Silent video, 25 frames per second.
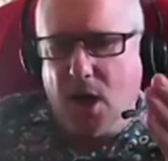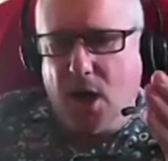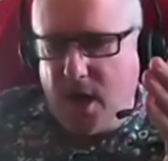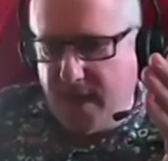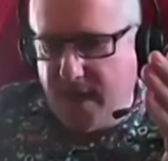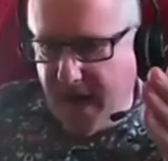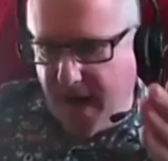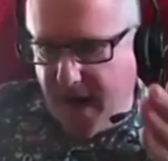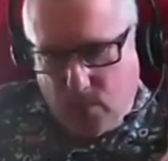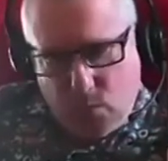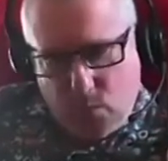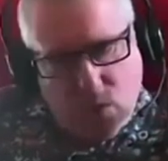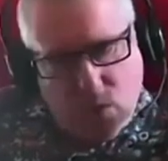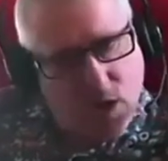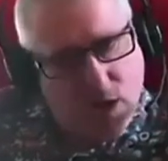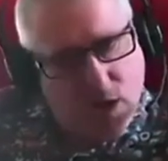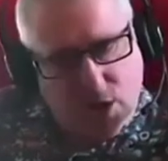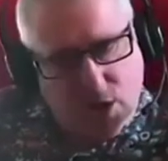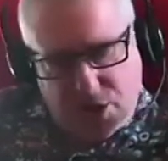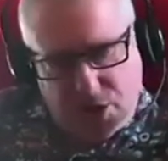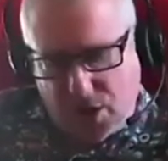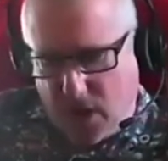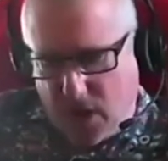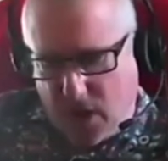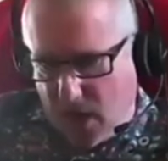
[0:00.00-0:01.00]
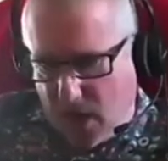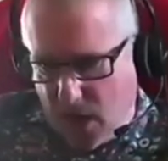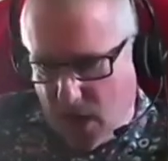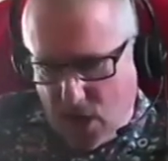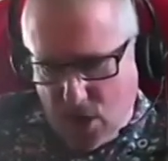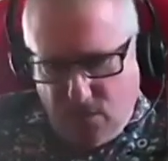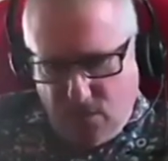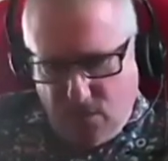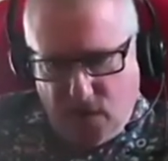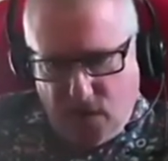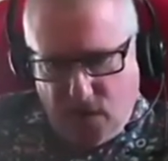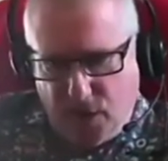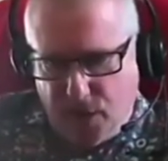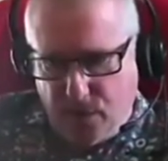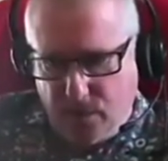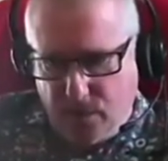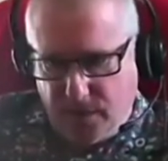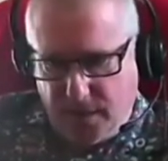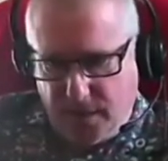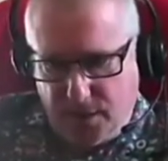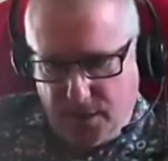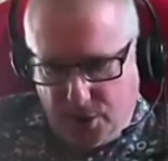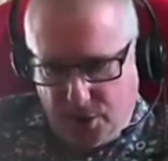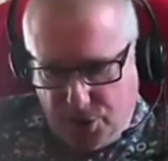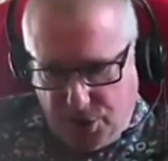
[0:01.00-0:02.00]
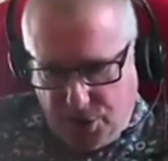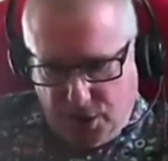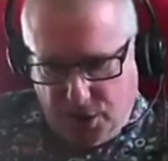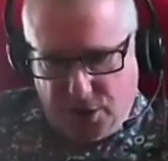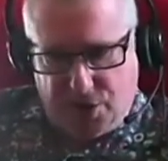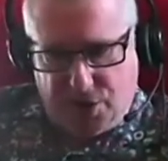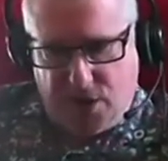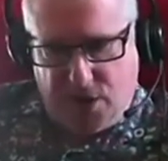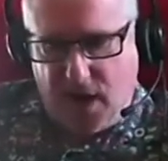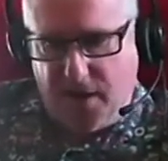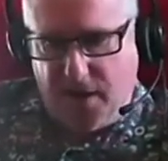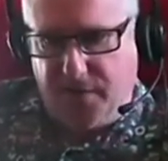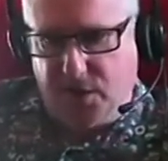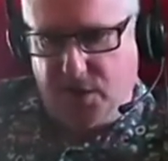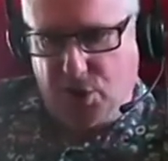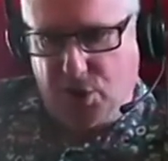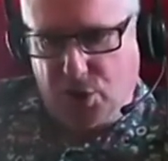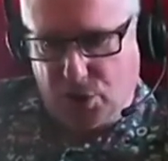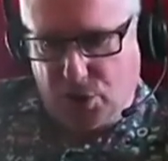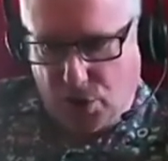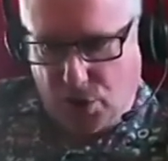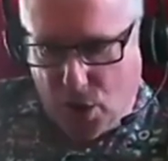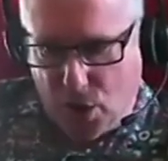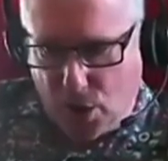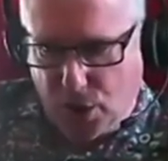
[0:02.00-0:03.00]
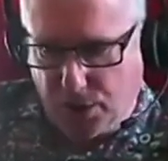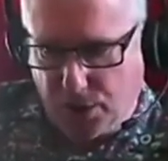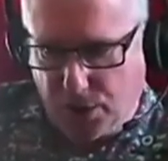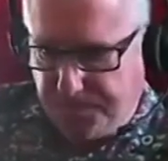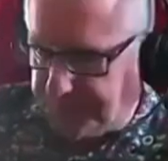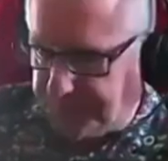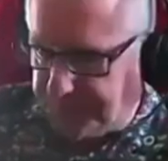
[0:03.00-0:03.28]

networks are overloaded, just like this truck